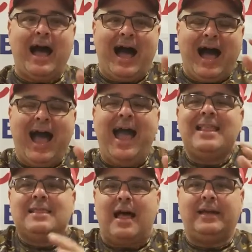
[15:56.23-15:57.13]
I
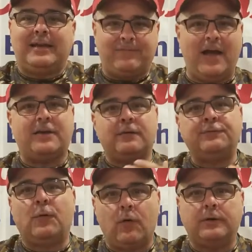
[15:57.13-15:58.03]
like, if I could
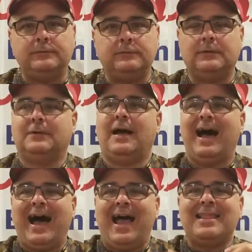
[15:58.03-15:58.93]
afford,
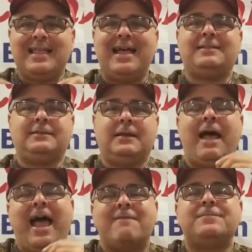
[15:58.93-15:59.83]
I like to
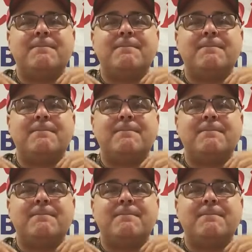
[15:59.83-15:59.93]
have the